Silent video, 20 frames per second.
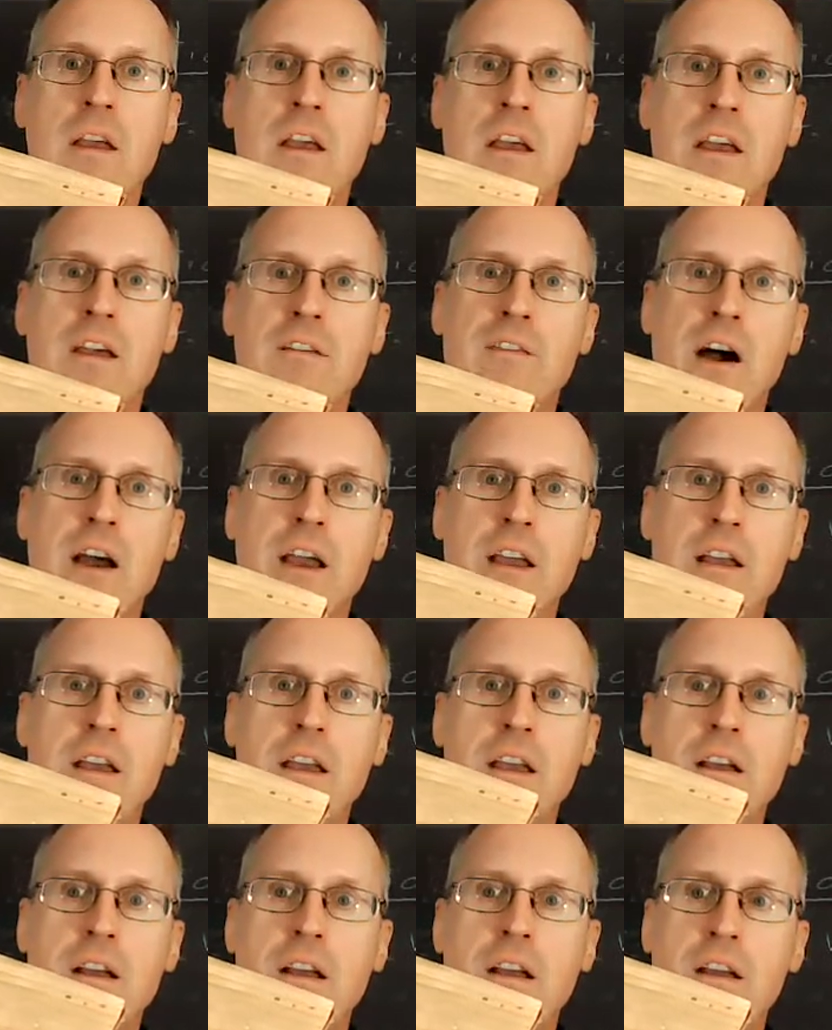If
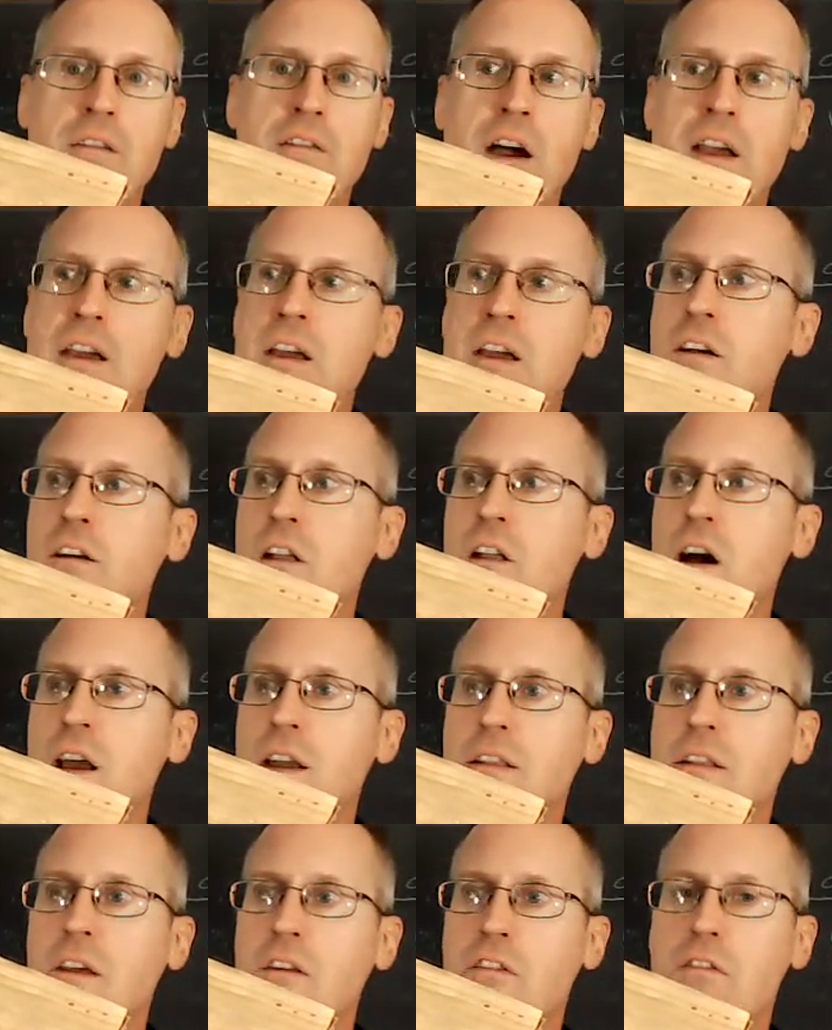I
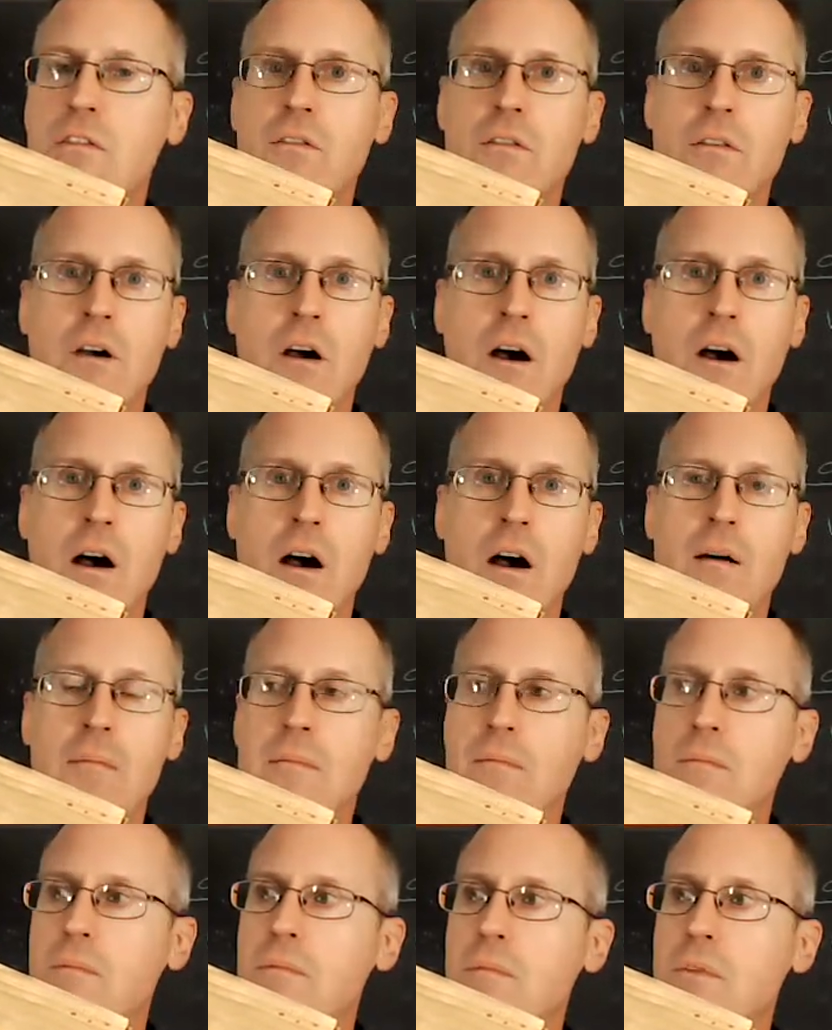incline this
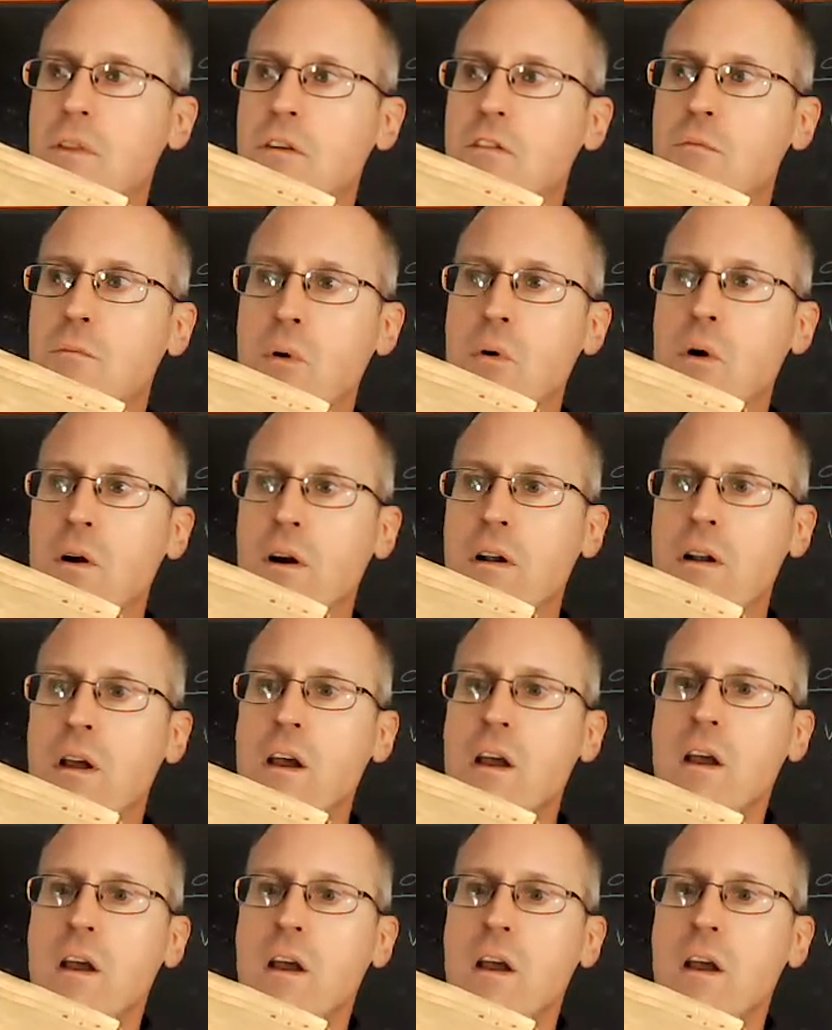this board,